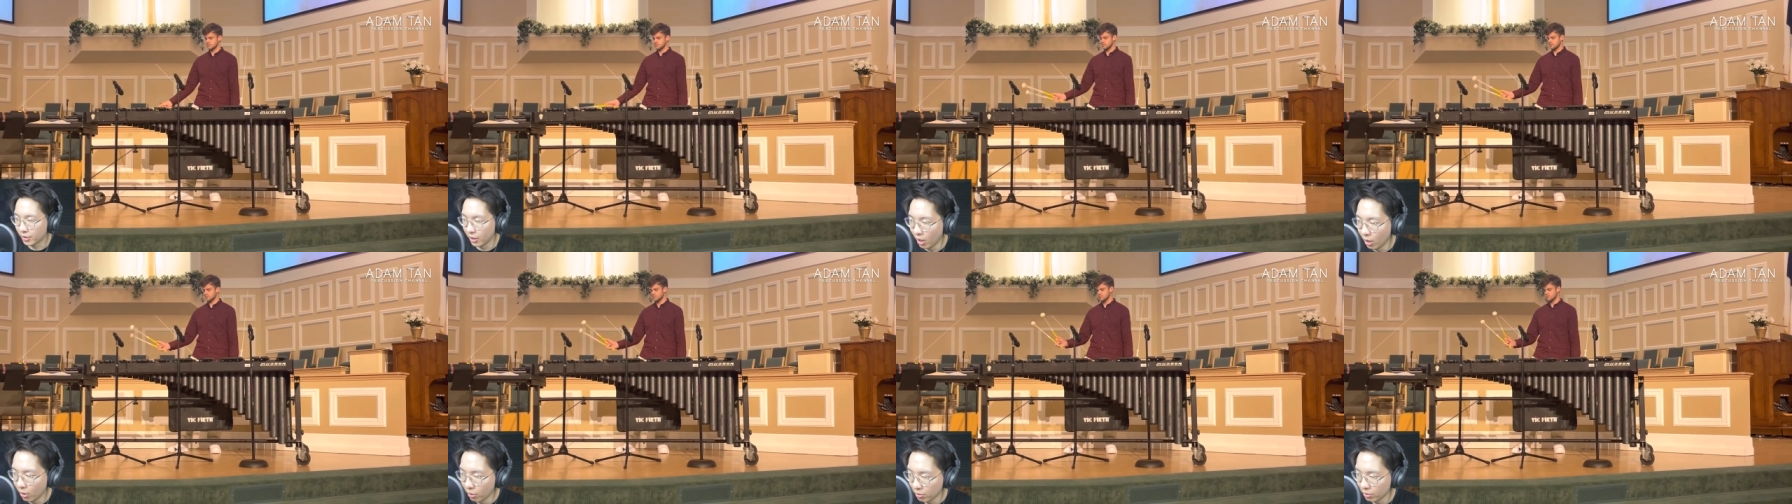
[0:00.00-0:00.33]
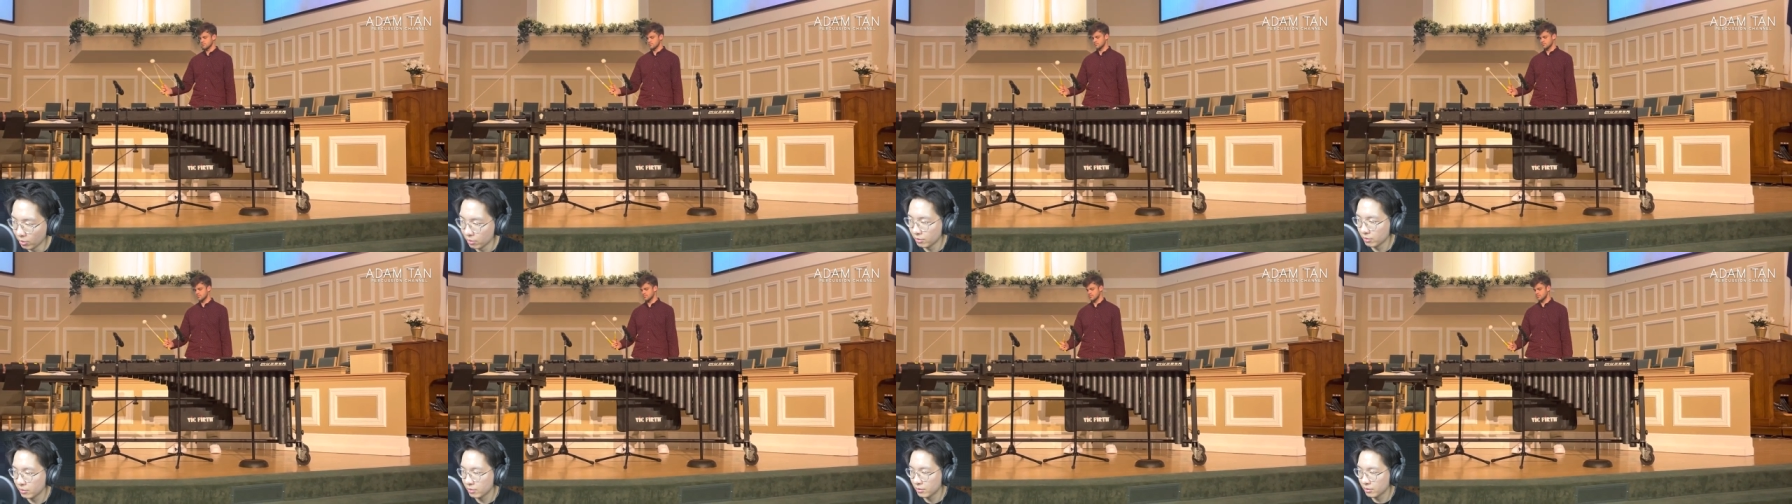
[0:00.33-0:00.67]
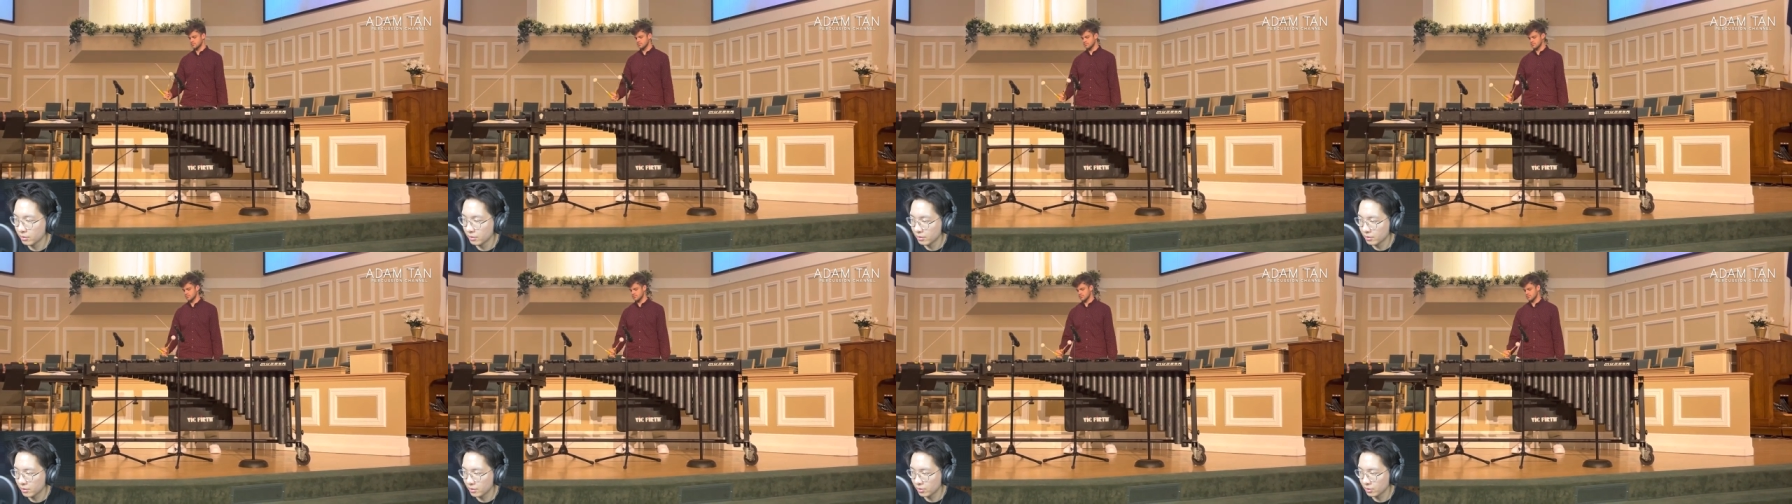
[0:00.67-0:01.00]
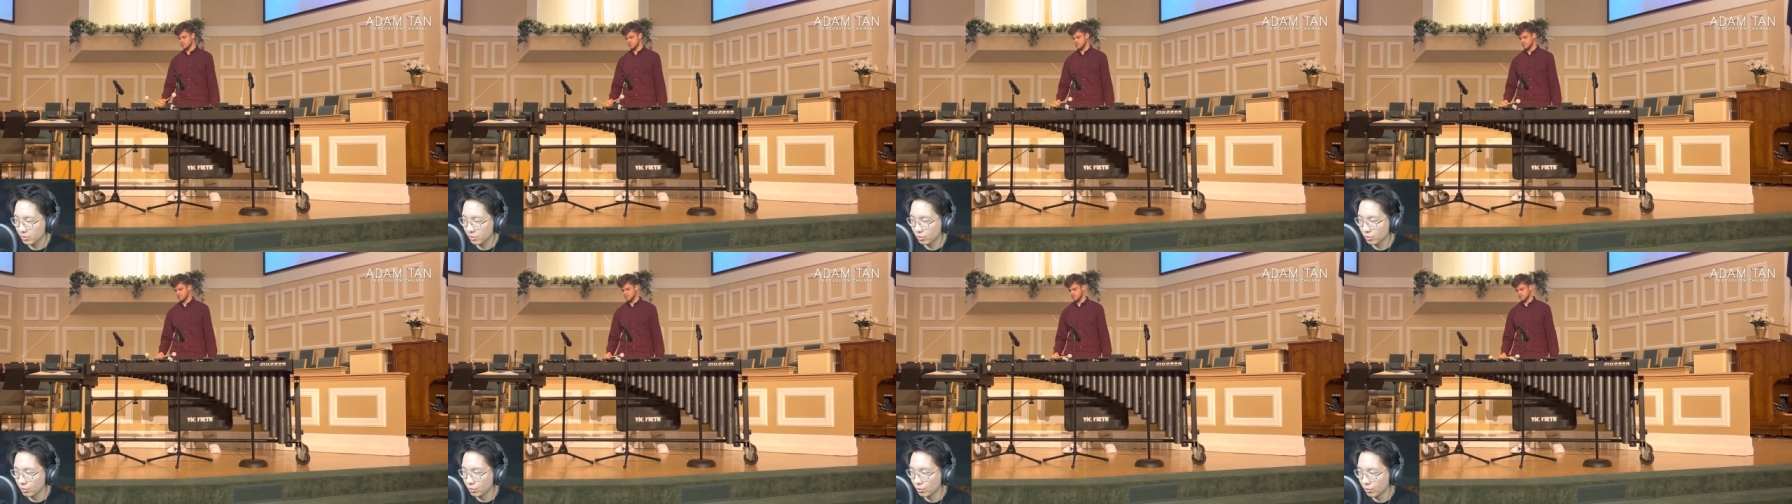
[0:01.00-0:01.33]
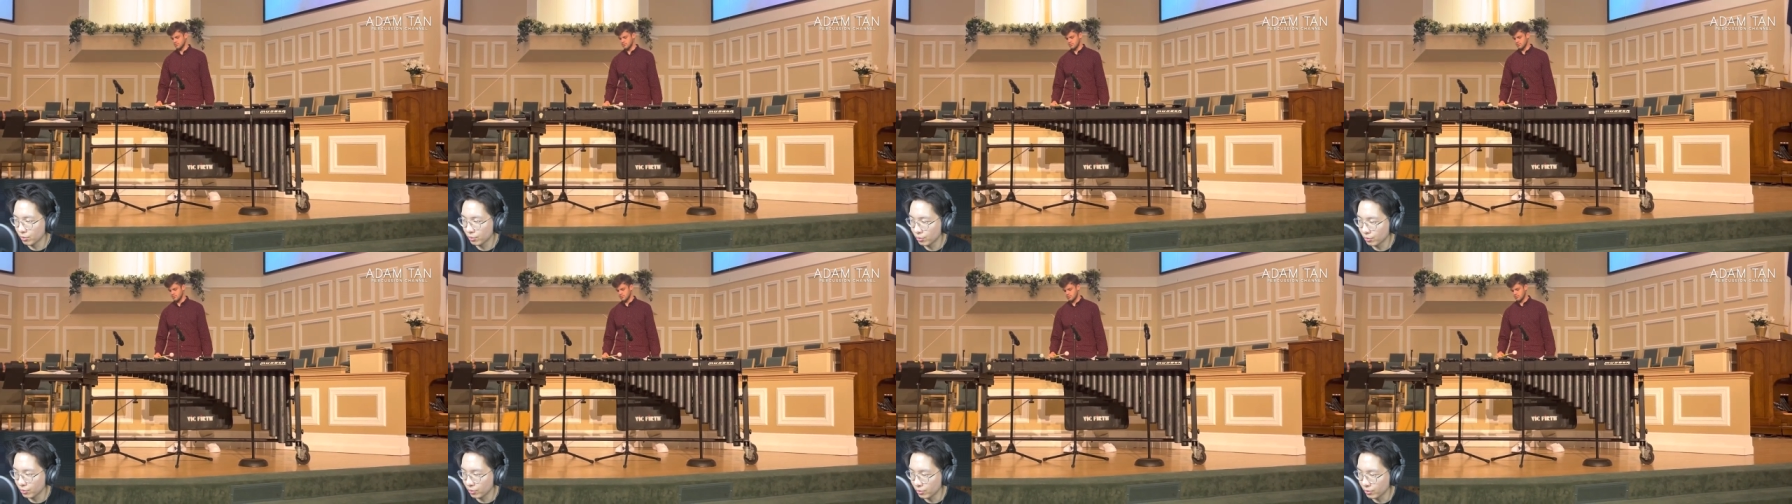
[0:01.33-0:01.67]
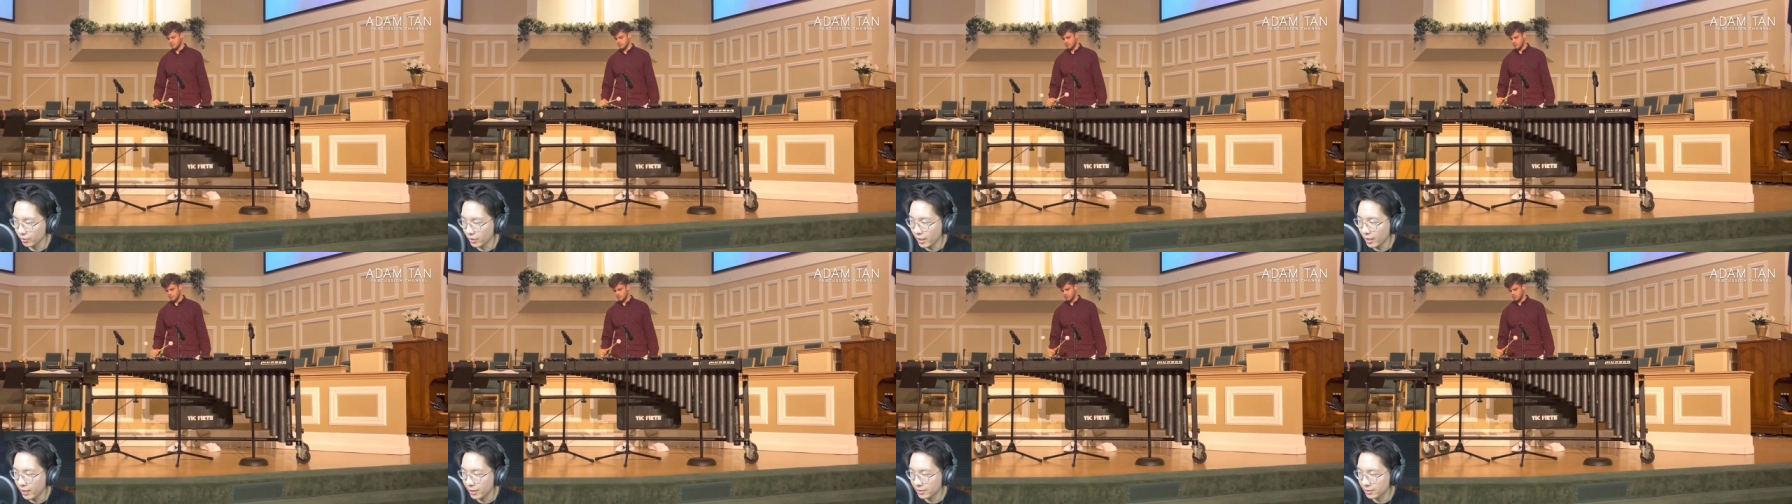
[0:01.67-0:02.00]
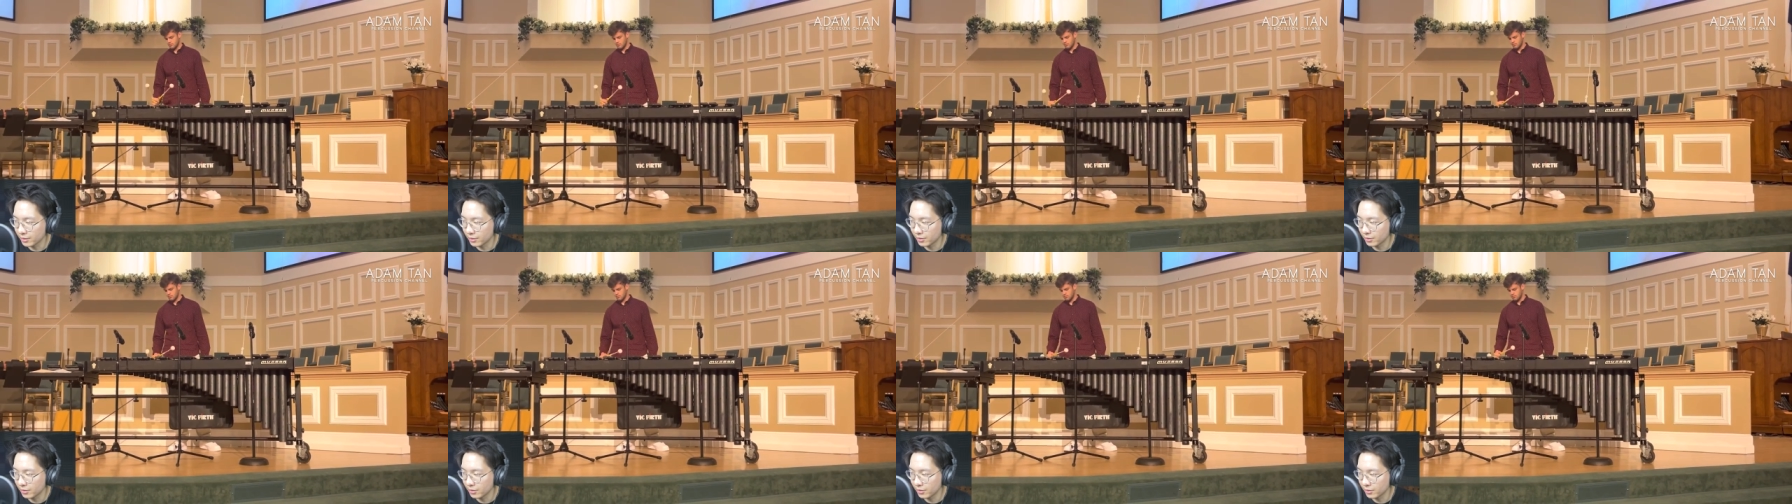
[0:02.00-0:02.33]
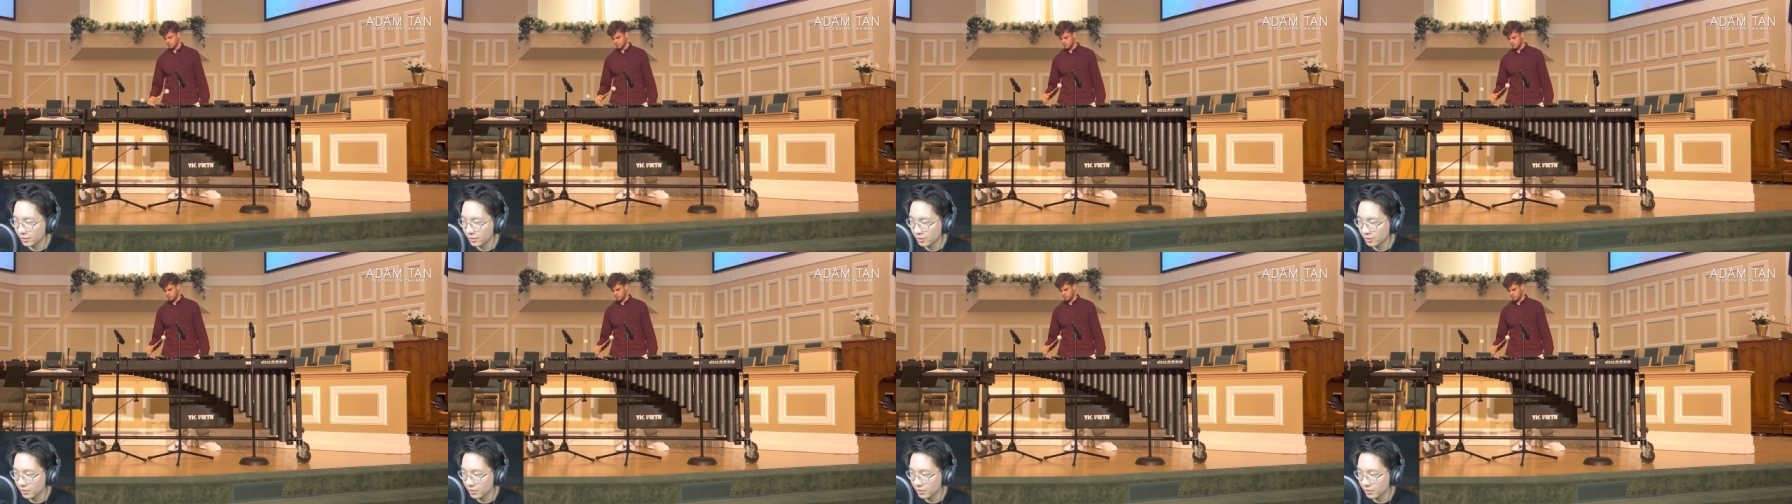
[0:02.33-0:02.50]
go. Ooh, nice.